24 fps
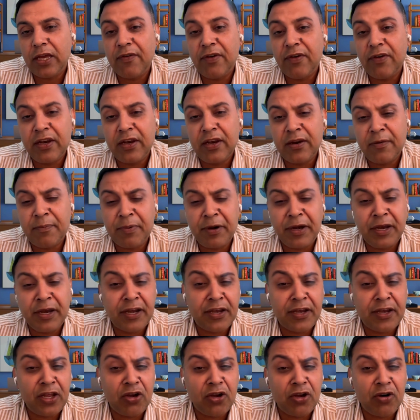even
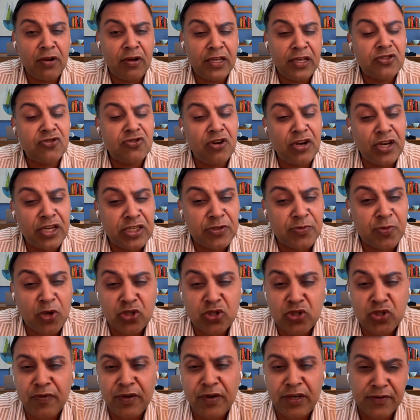predict your insulin
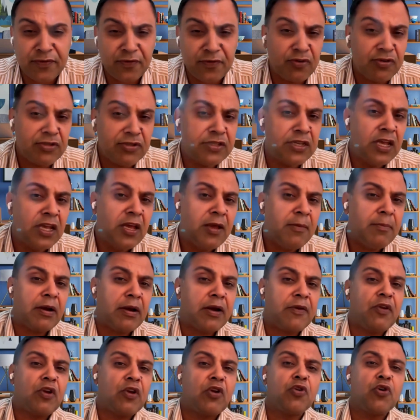response to various foods.
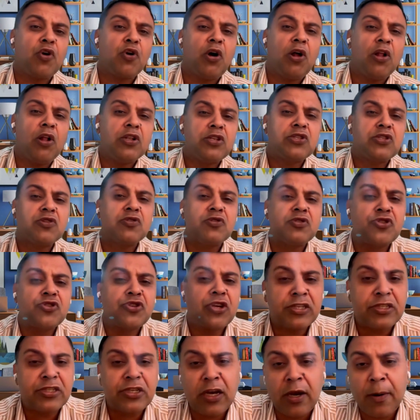But we could also
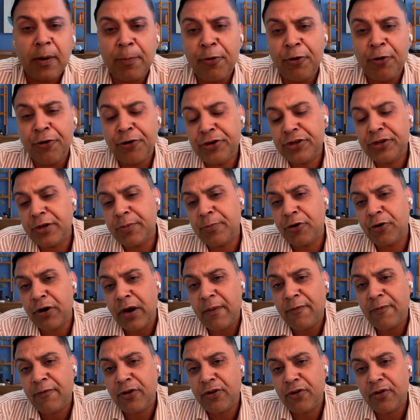structure up nutrition
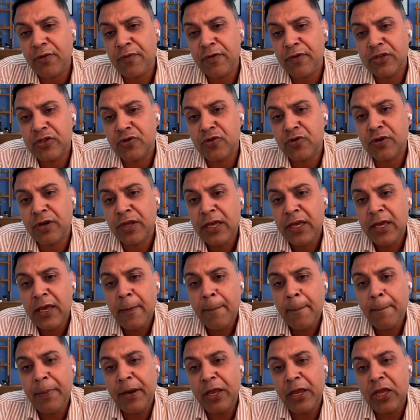program for you, which could
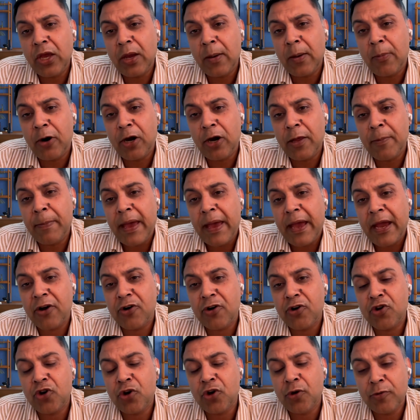bring your body back
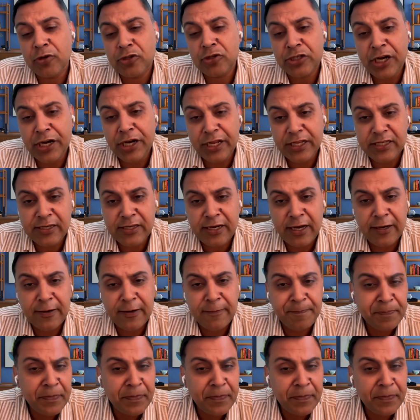into homeostasis.